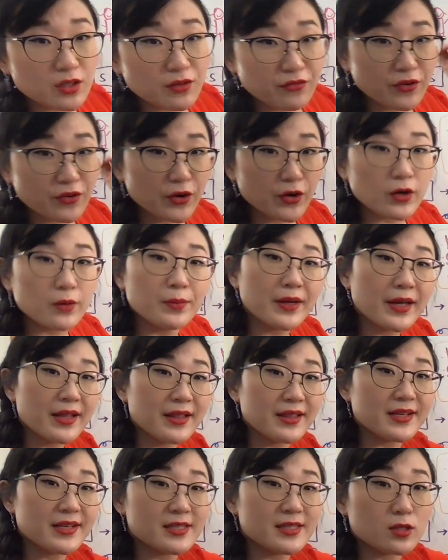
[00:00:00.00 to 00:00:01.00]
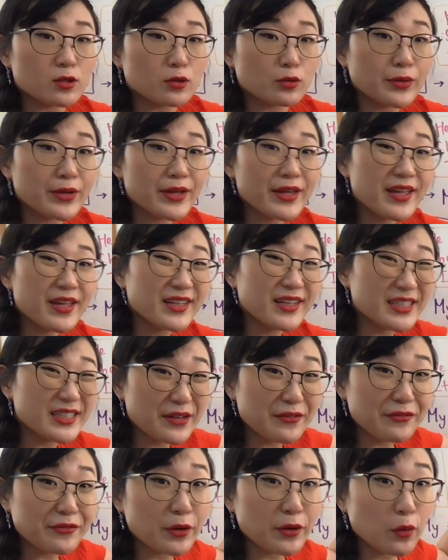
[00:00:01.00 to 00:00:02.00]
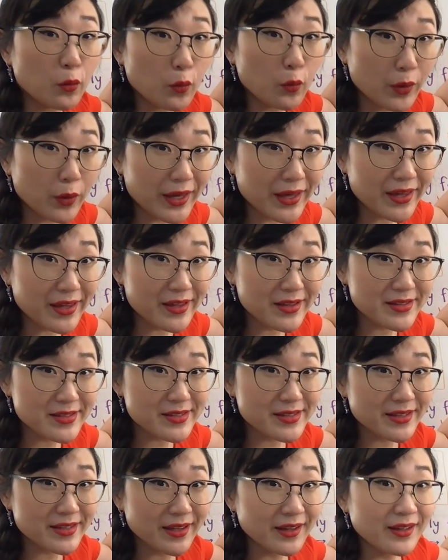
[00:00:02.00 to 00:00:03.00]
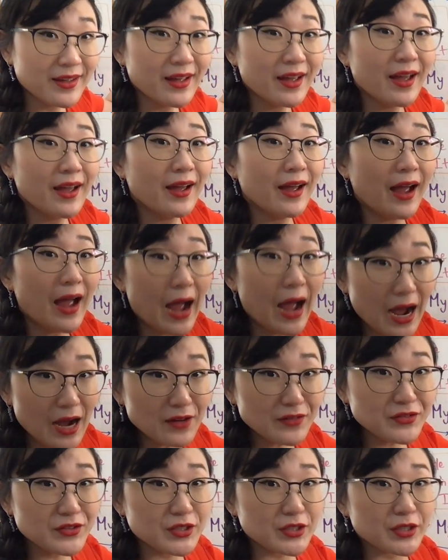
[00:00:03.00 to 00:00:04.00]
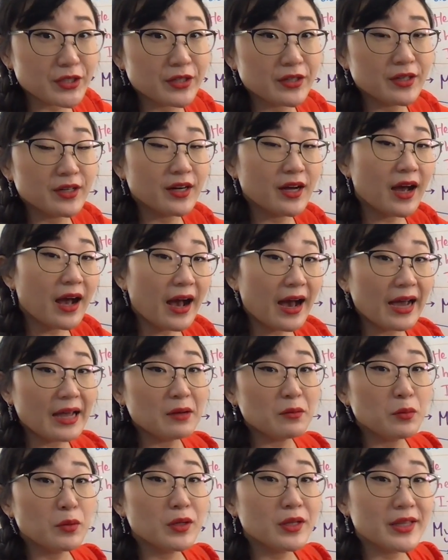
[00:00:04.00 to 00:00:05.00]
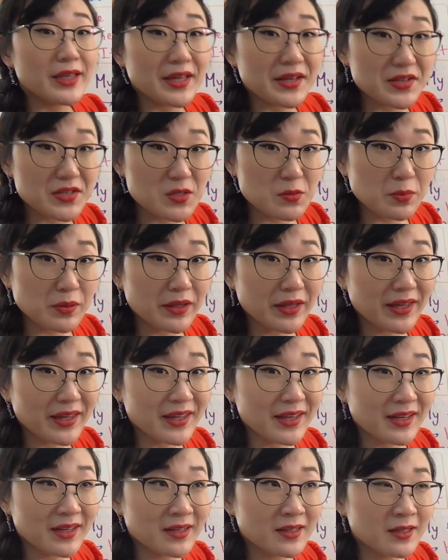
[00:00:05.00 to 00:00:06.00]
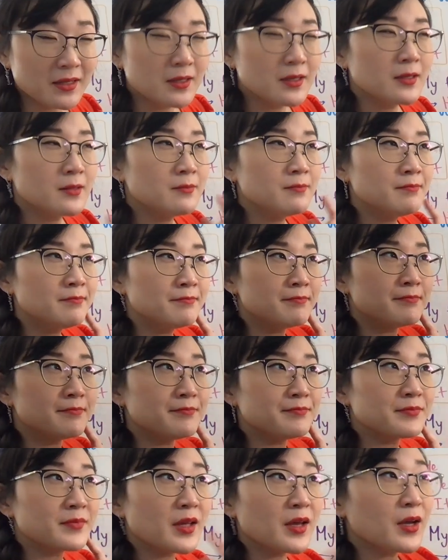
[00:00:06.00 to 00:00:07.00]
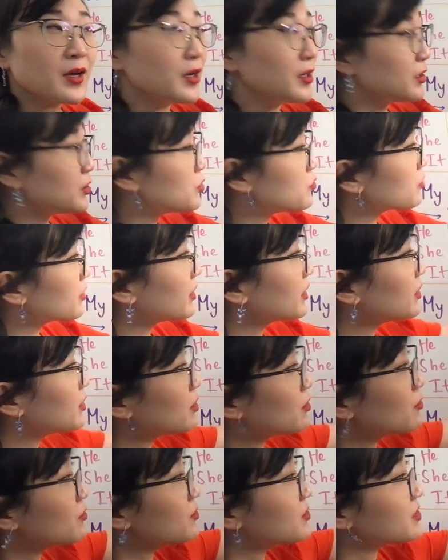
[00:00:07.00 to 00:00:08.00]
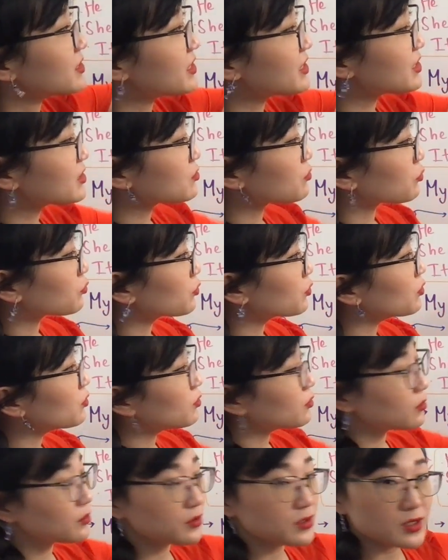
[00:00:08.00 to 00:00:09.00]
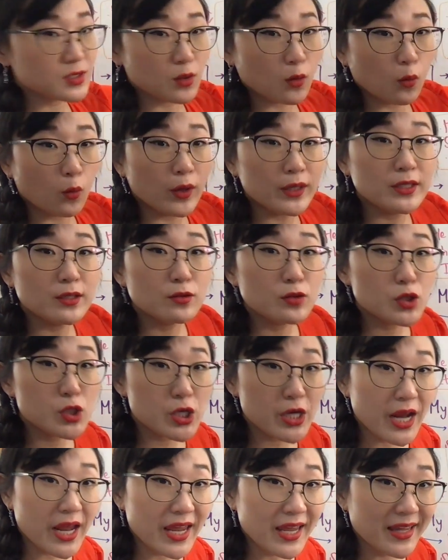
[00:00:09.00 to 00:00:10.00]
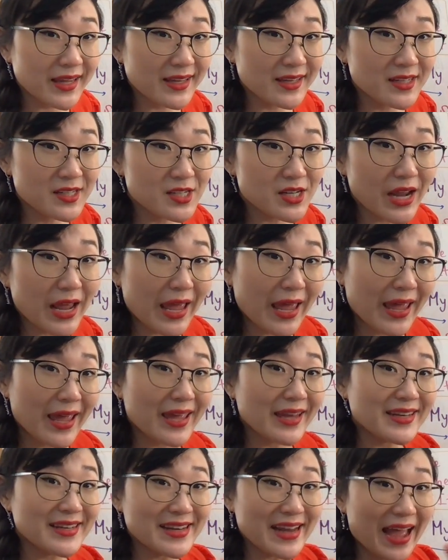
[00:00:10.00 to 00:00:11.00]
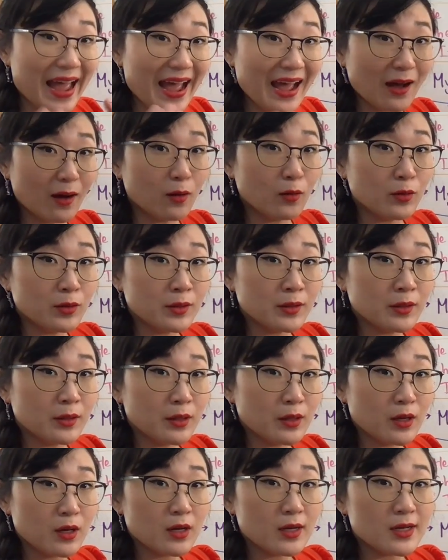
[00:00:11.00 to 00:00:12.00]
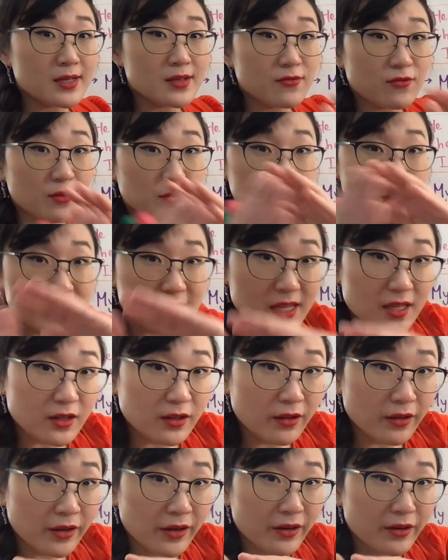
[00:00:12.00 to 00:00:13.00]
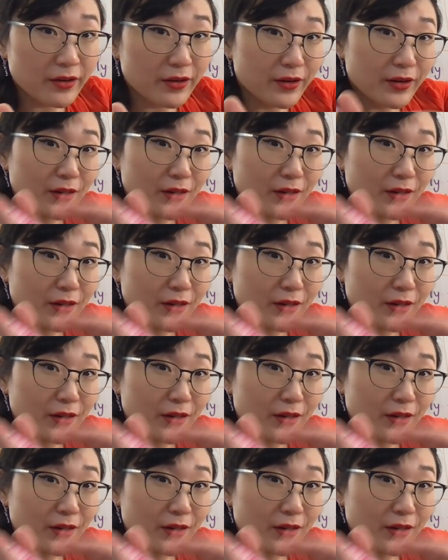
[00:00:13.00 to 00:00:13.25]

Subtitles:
the verb in these 3 different ways. After, I will explain, you can use these rules when you change a noun from singular